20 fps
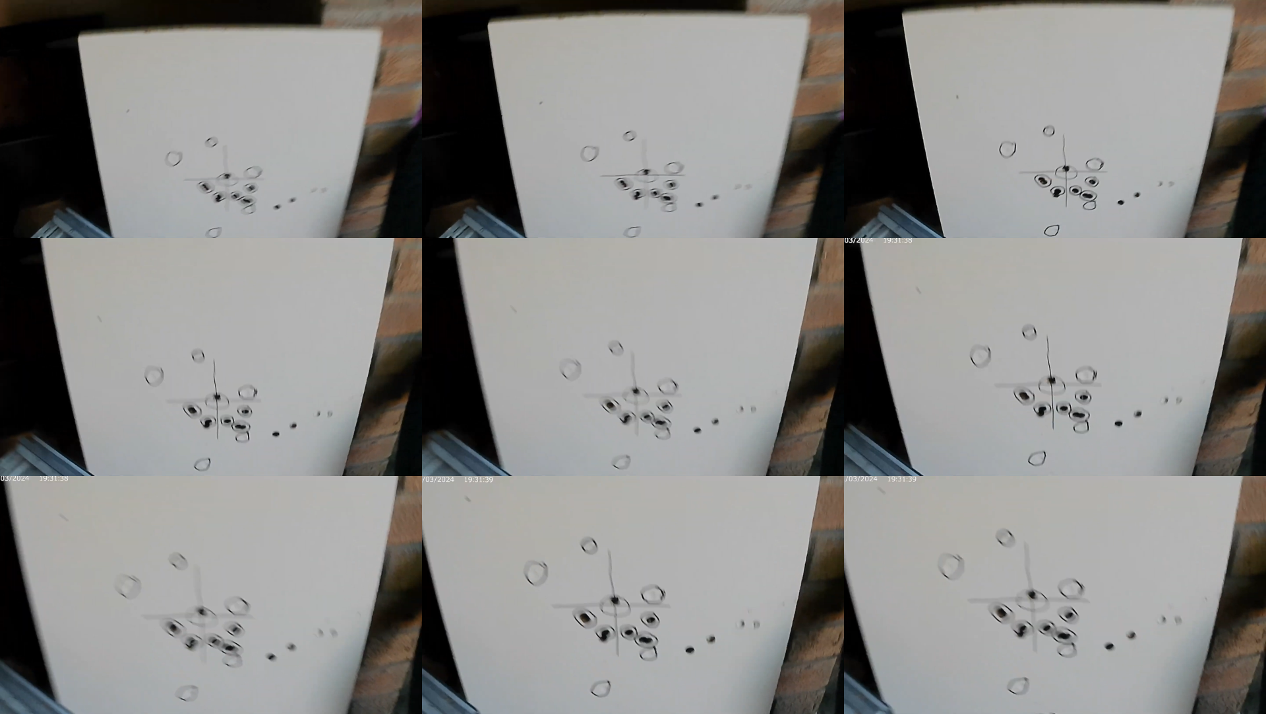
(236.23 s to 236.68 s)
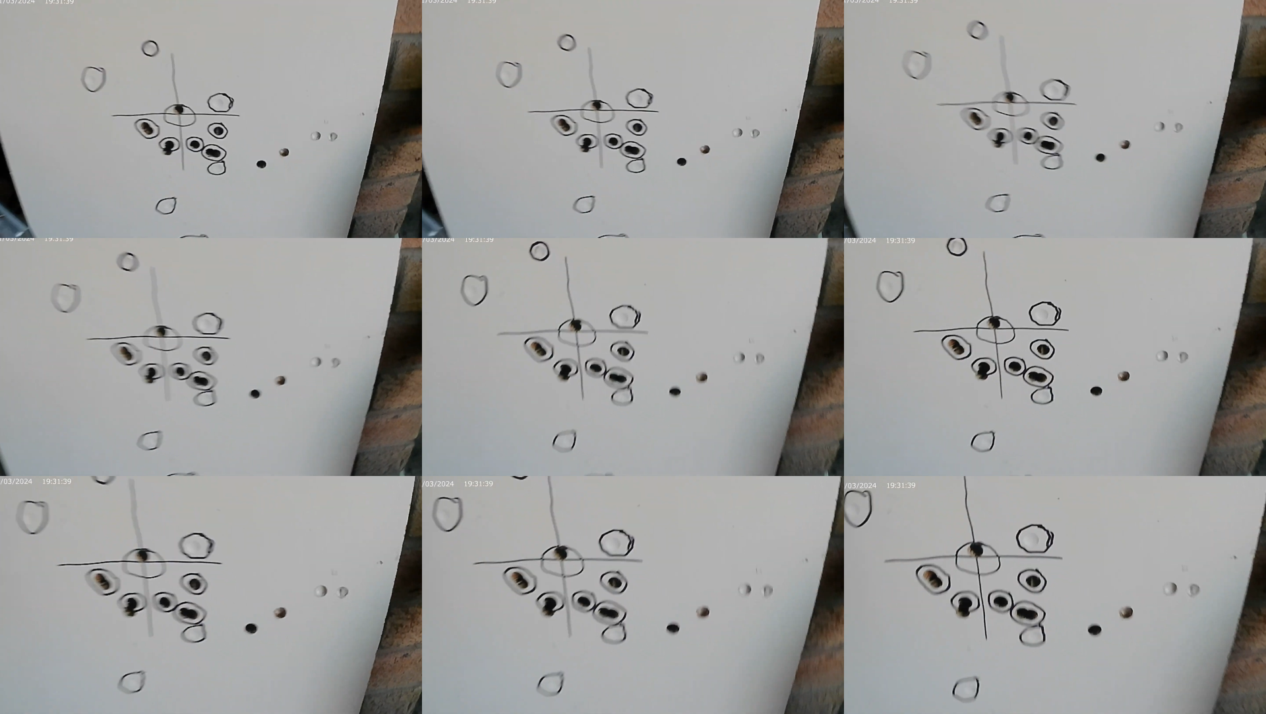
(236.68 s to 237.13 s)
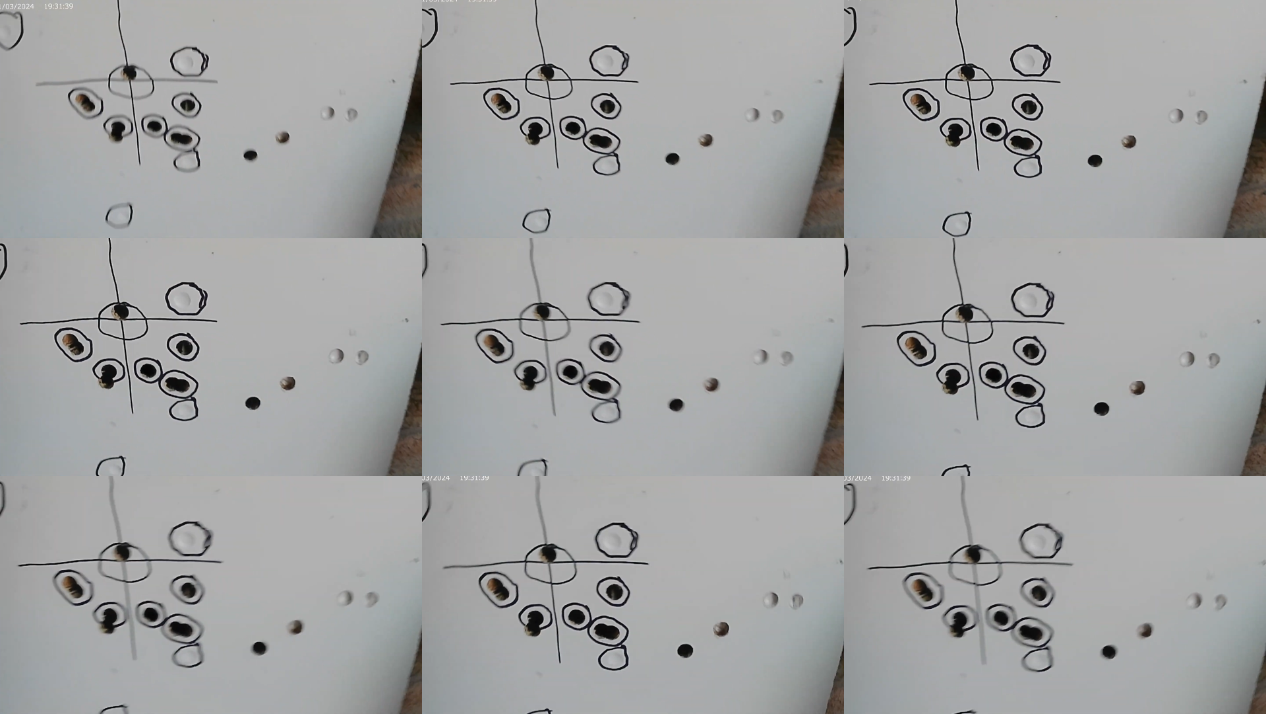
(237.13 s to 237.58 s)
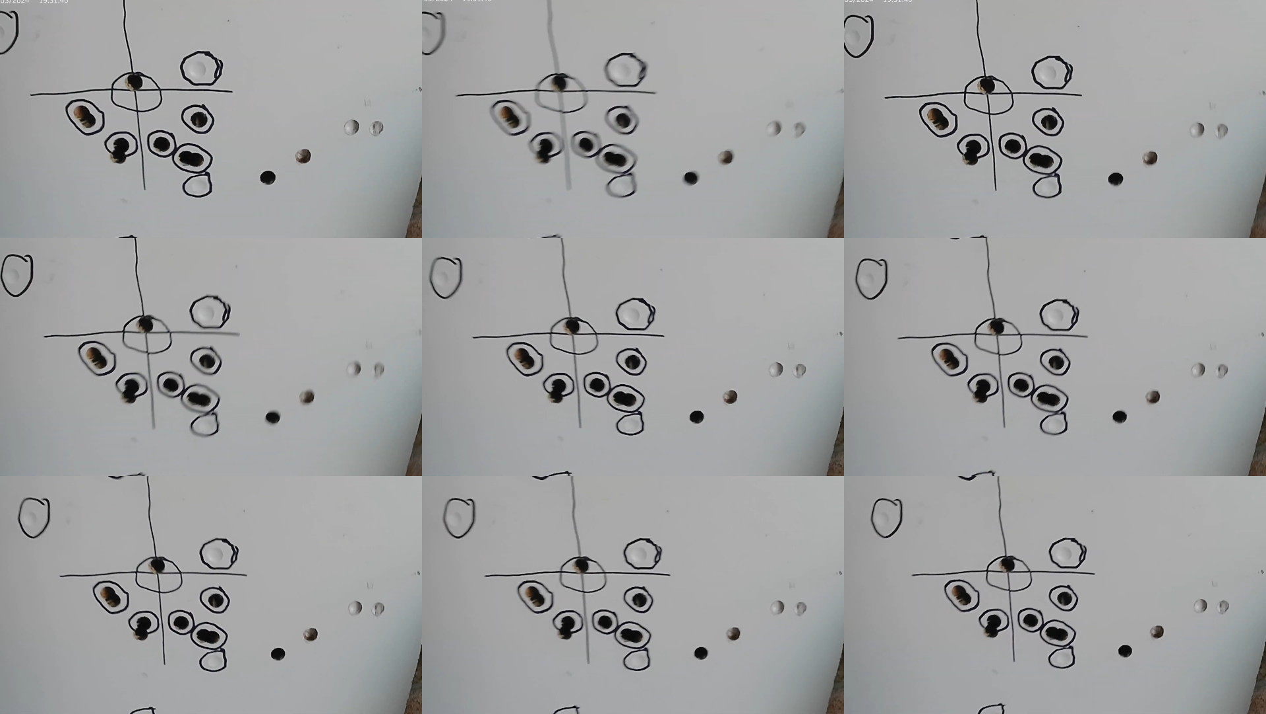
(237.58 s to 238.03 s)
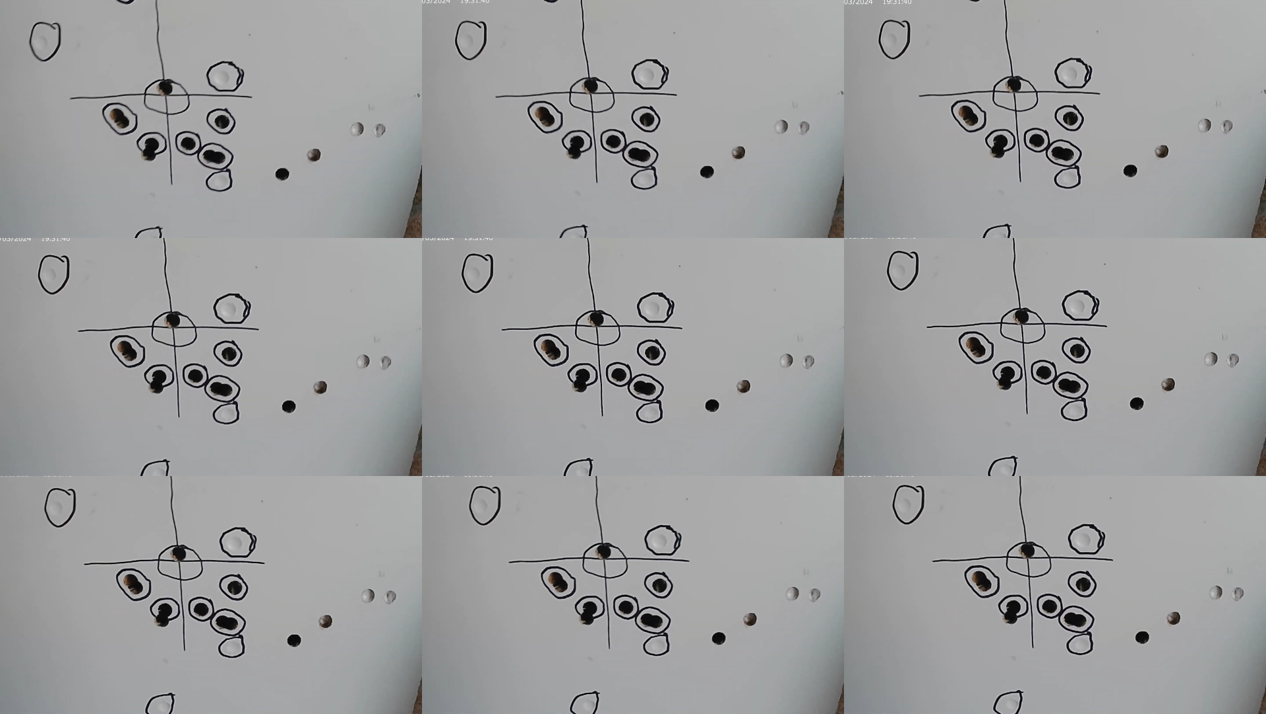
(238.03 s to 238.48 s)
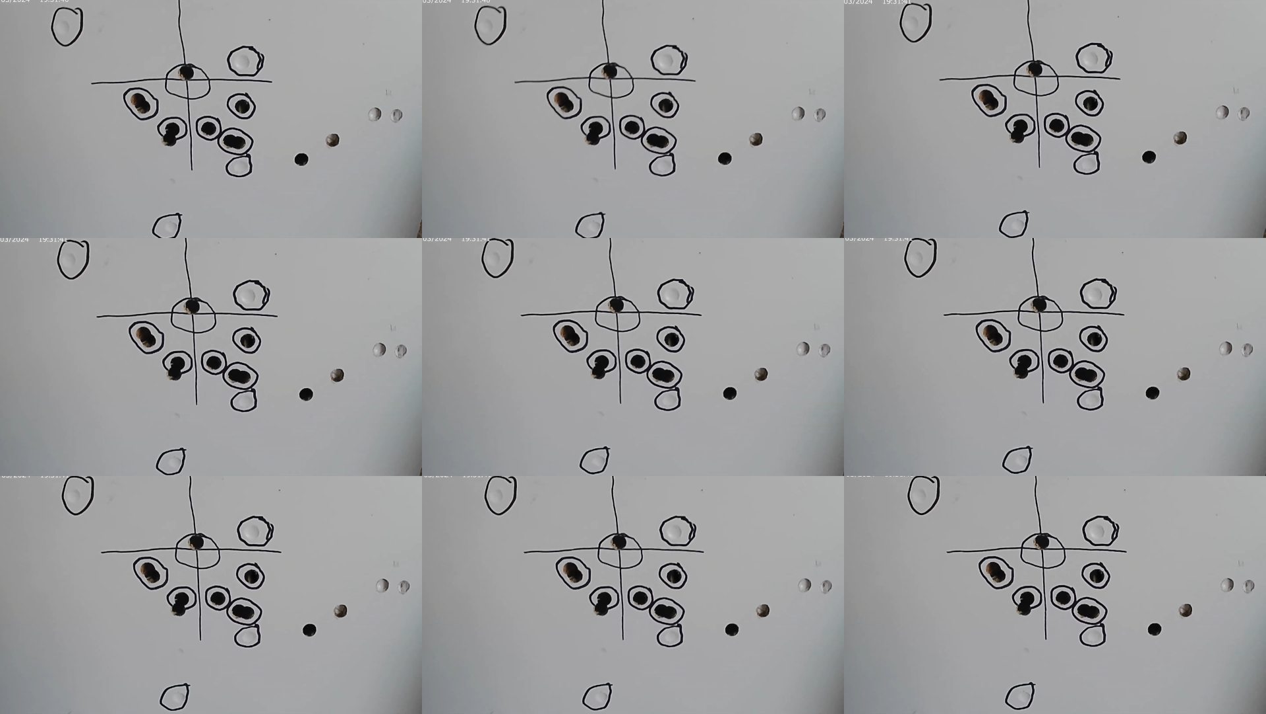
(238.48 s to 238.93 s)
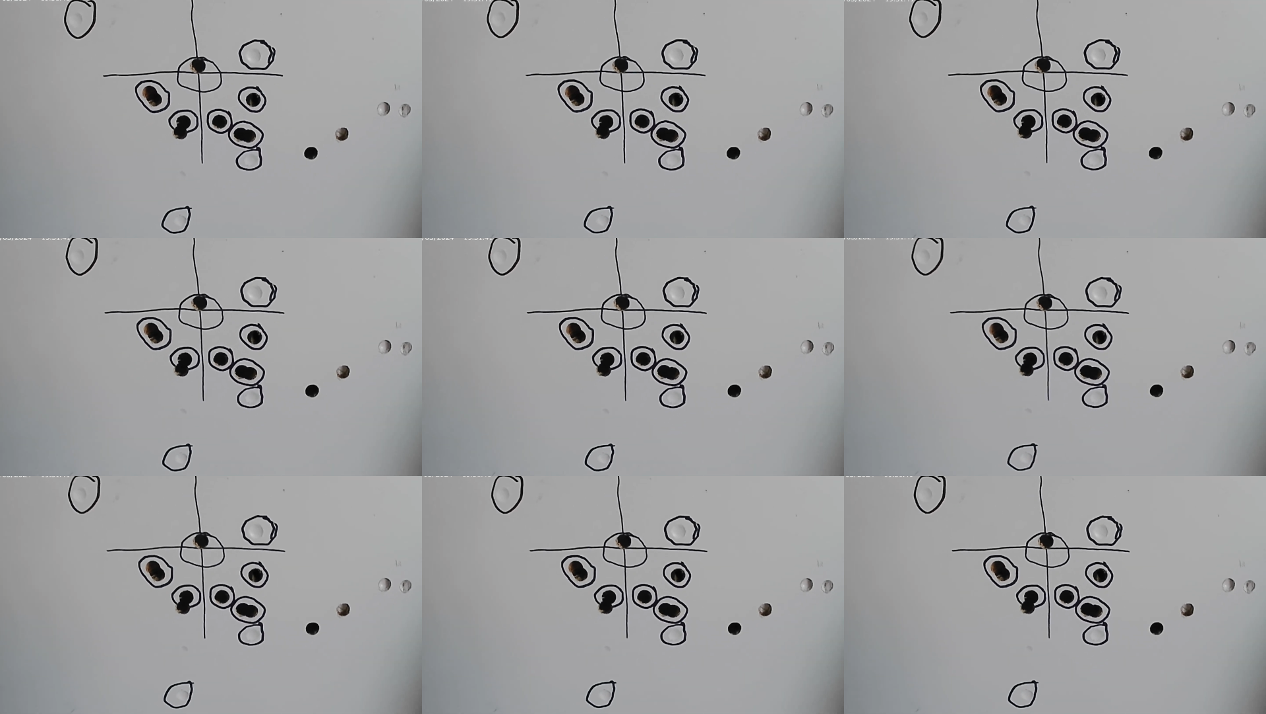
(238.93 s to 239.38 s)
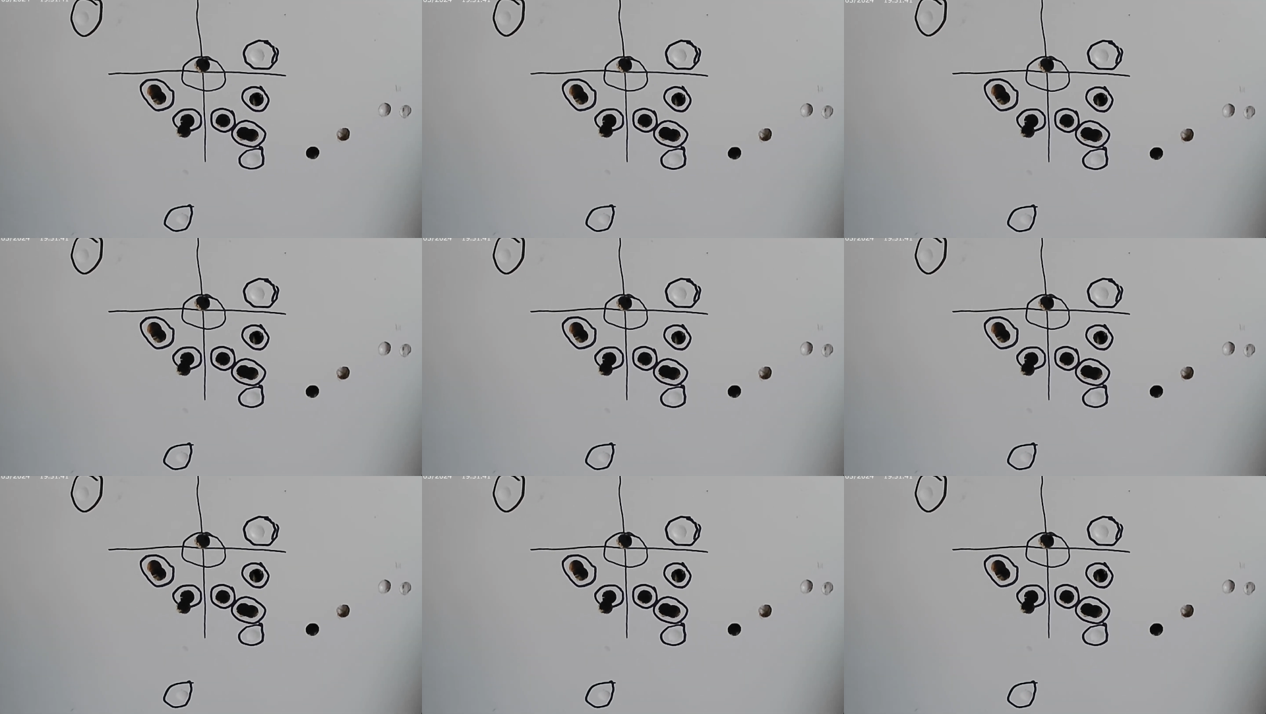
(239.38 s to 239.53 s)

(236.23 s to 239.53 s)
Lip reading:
[unreadable: no face in view]